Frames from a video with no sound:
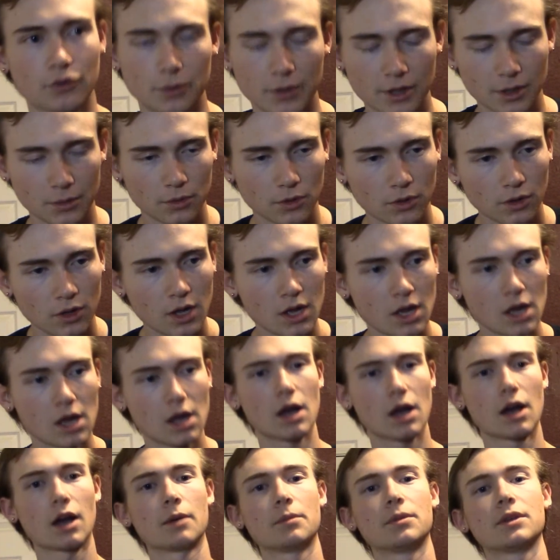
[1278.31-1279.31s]
people,
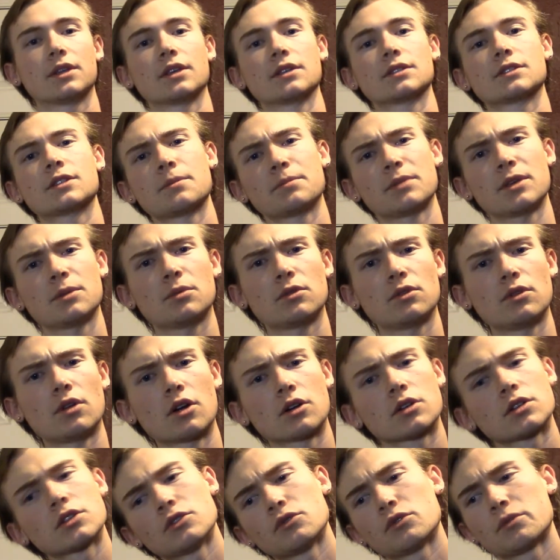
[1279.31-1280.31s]
because some people
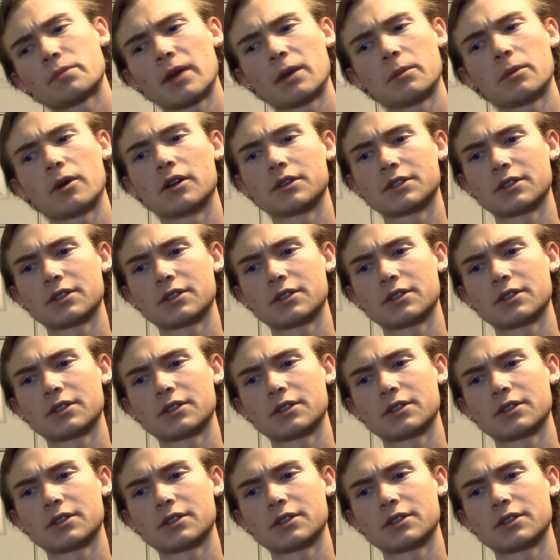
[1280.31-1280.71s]
aren't good with PayPal.